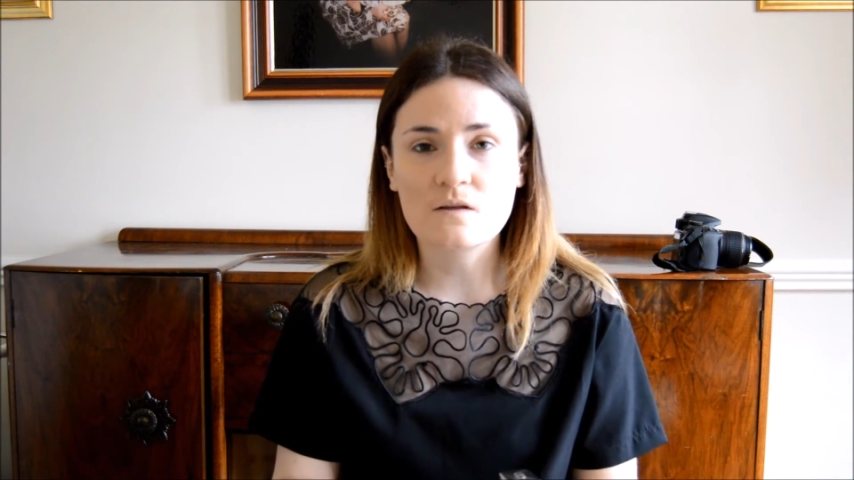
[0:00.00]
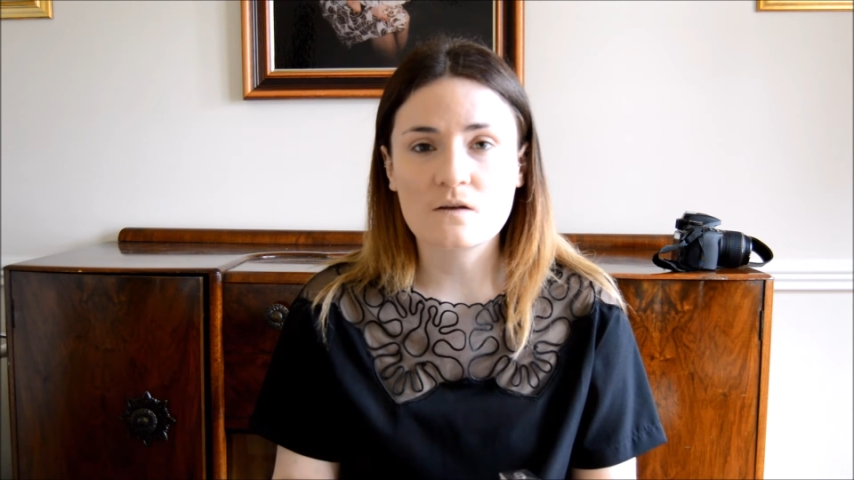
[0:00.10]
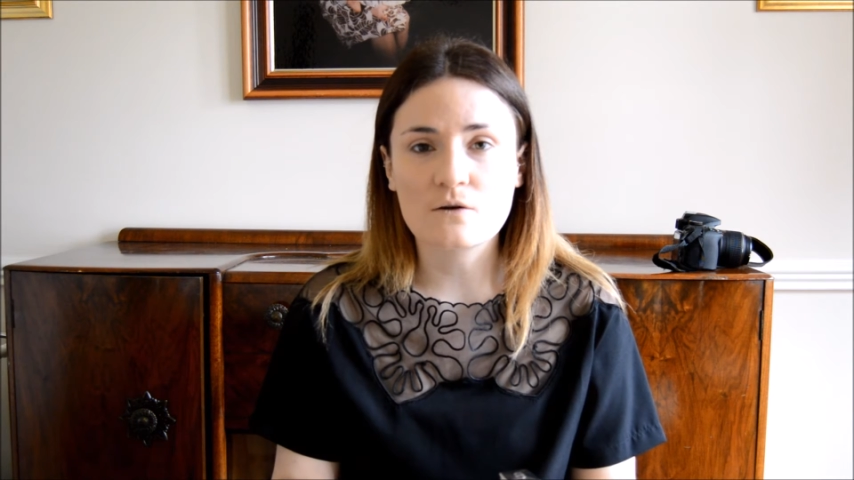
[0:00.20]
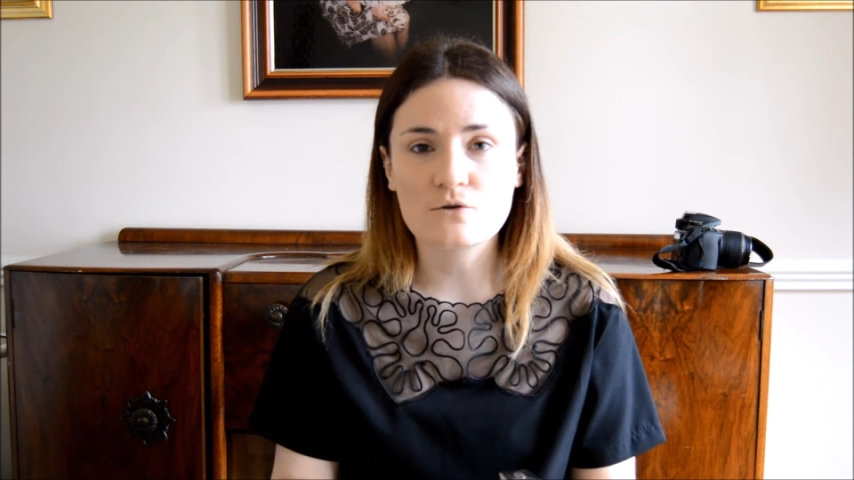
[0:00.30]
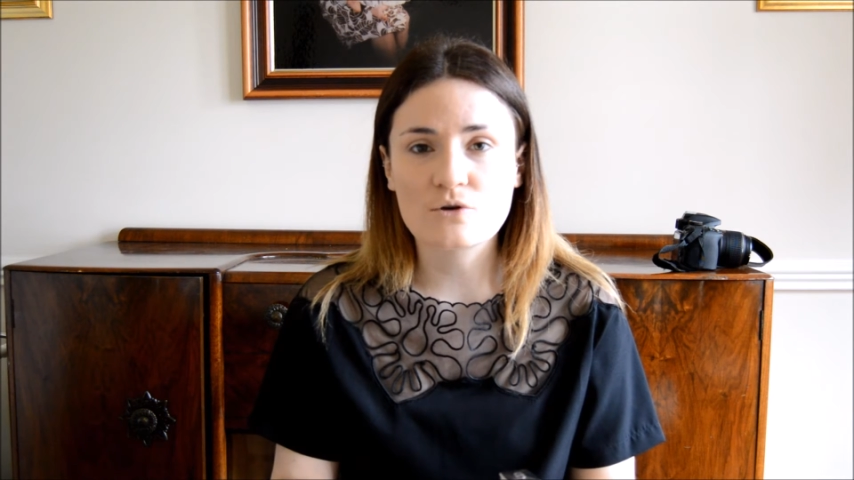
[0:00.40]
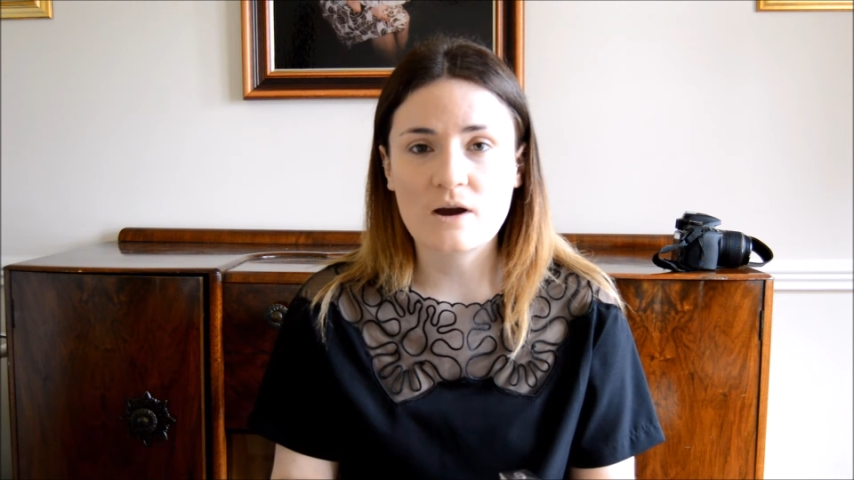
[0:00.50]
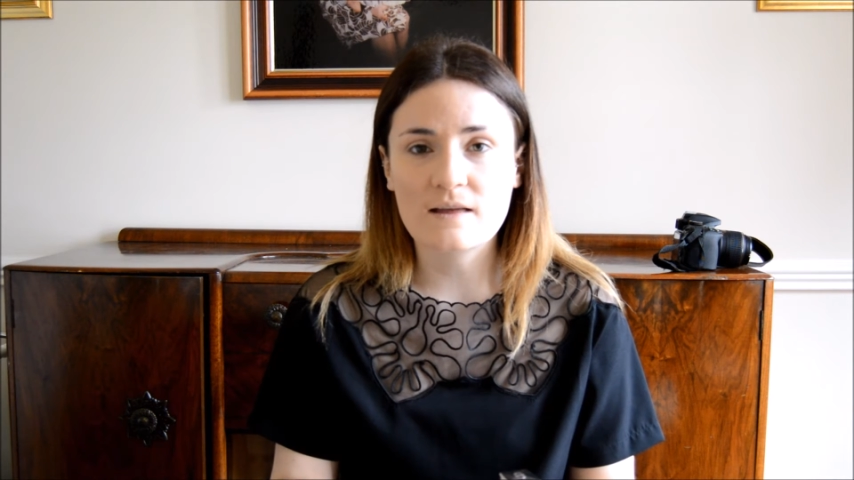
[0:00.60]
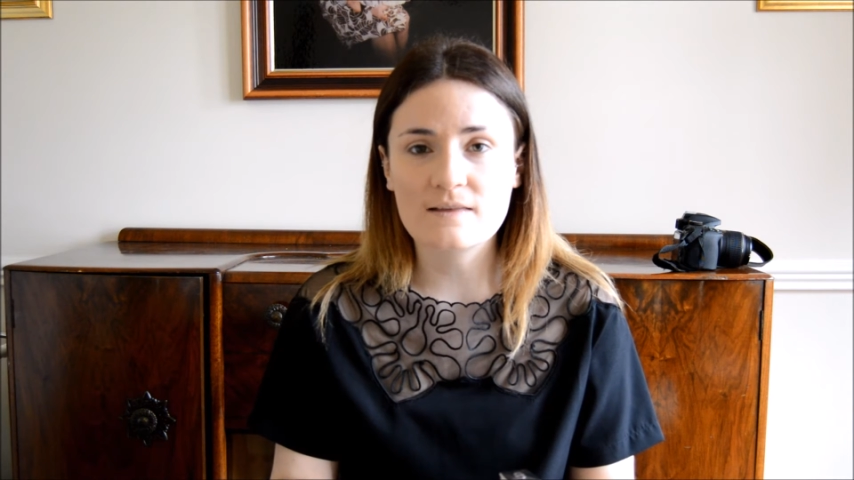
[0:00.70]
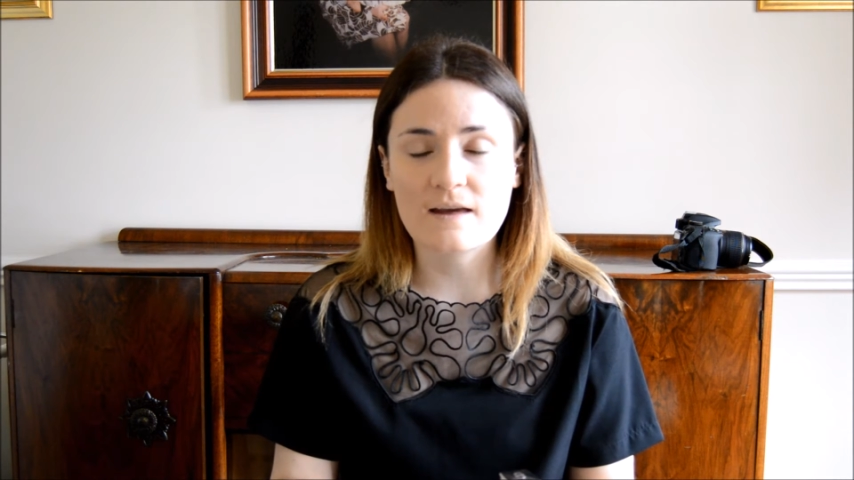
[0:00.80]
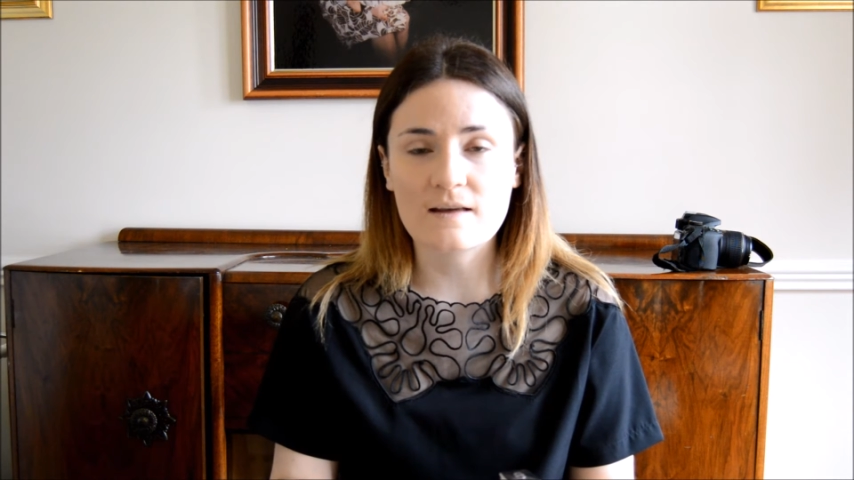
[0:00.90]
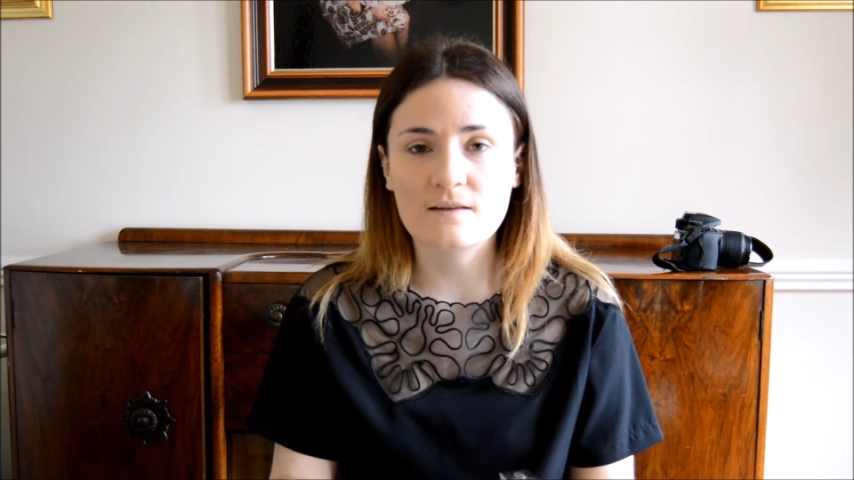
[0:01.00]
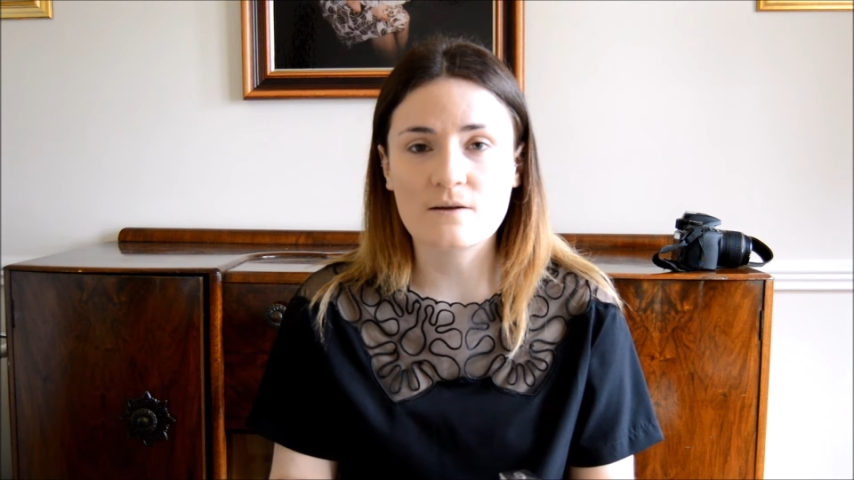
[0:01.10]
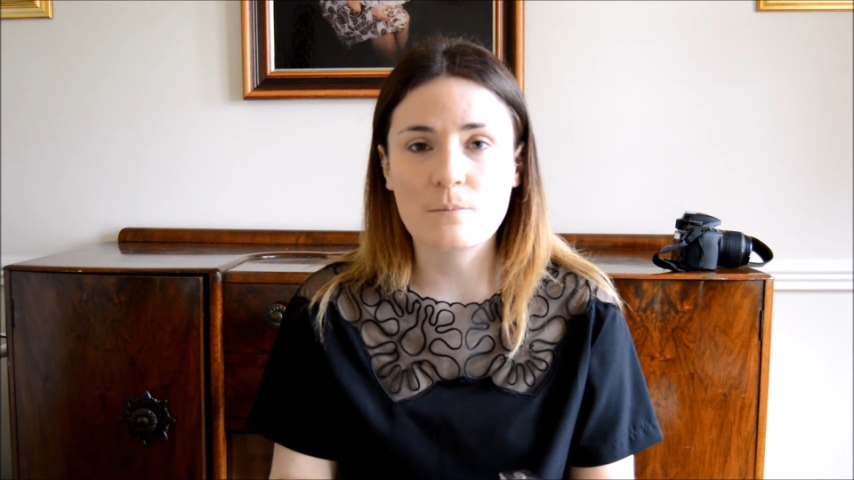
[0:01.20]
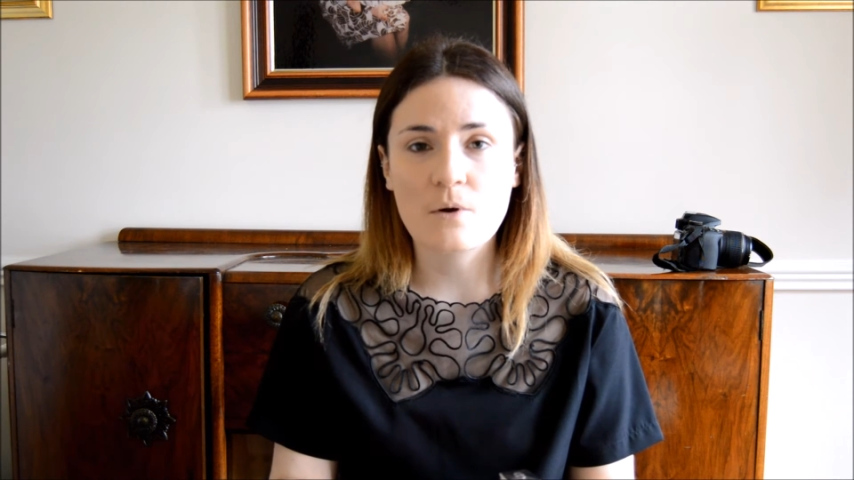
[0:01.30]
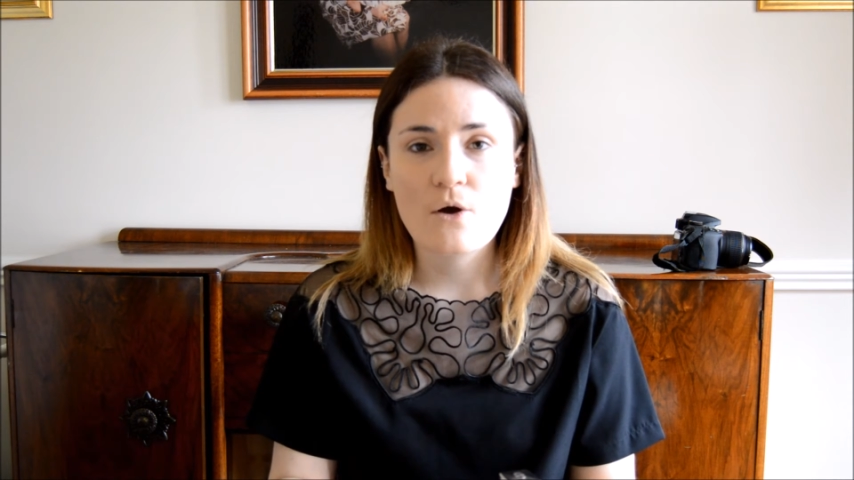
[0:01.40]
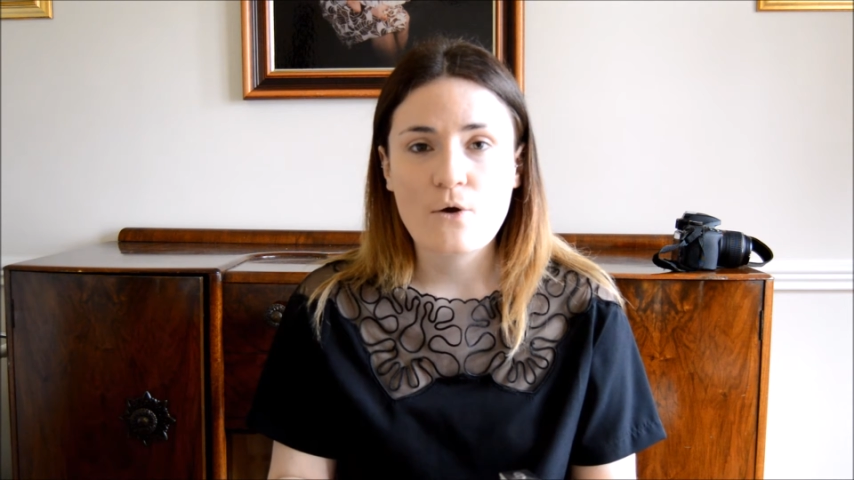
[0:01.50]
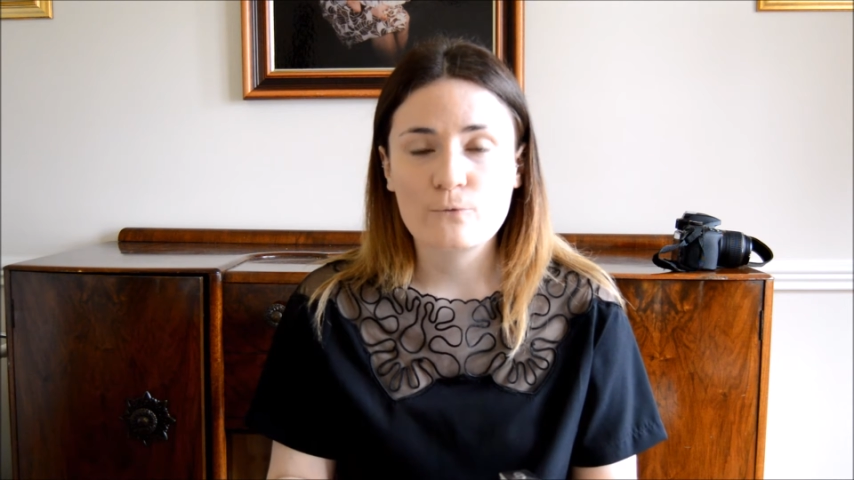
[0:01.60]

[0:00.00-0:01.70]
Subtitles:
to try and take some